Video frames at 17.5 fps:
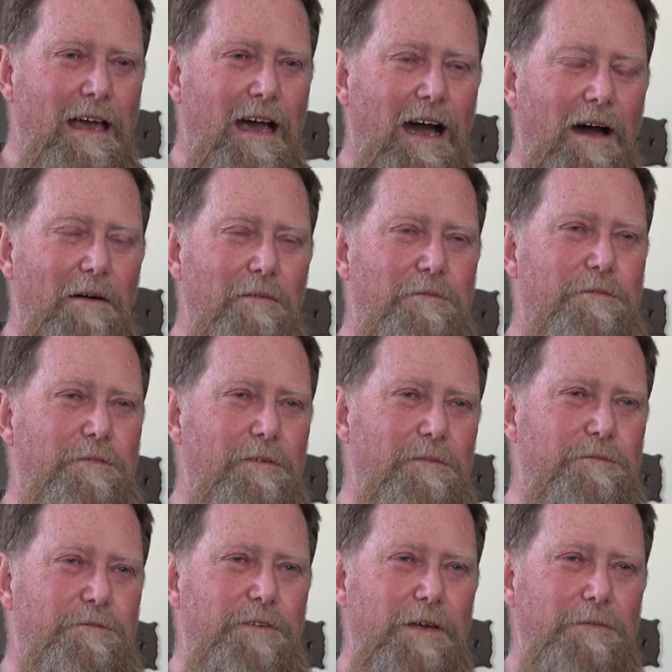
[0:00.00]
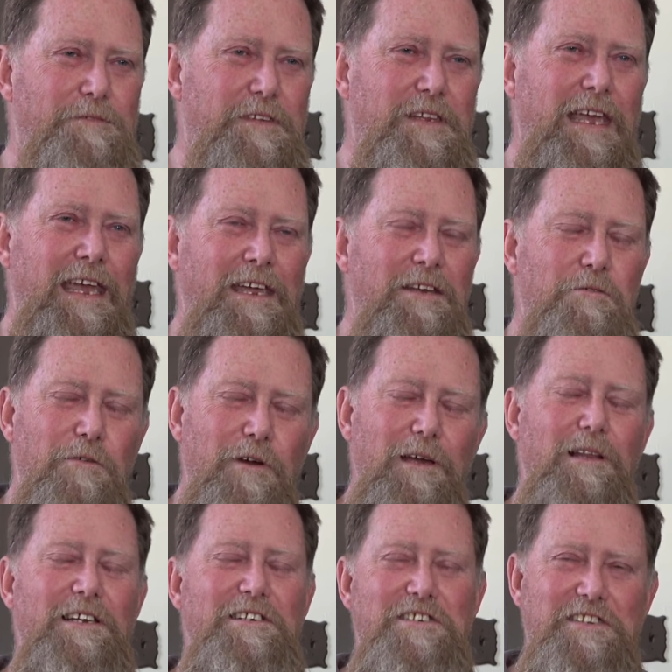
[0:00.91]
of 15
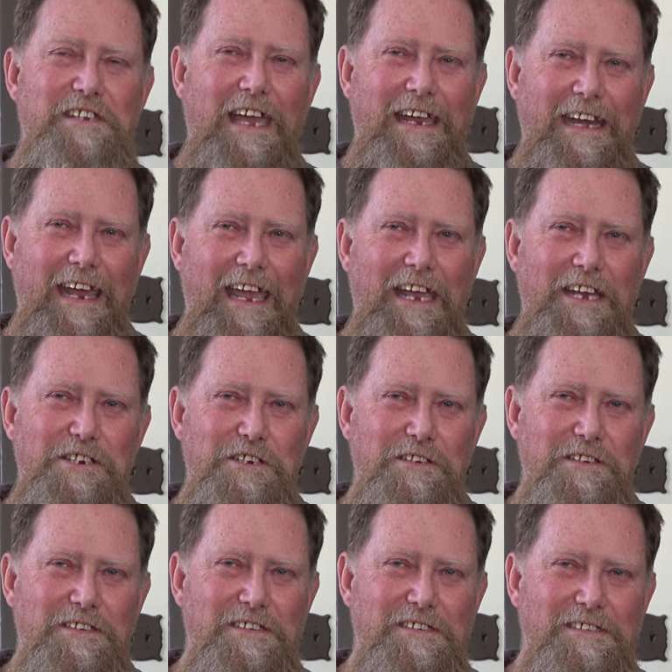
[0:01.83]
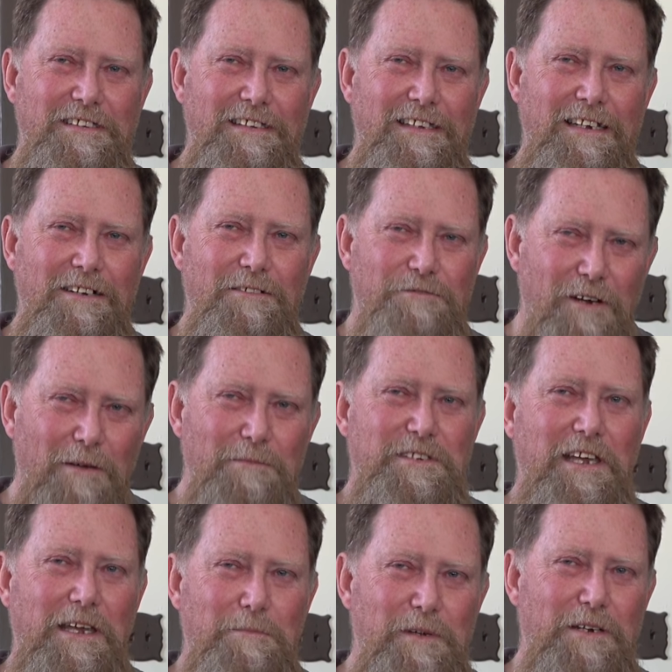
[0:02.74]
real estate agents from
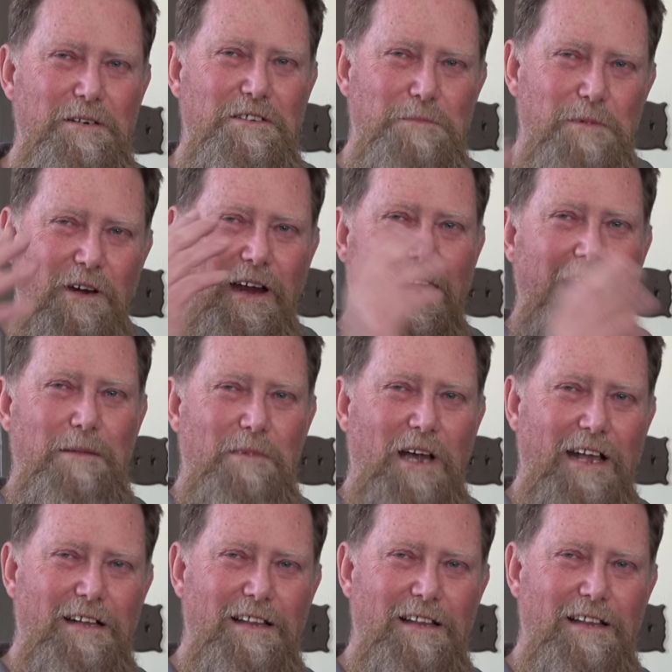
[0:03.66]
St. Petersburg in my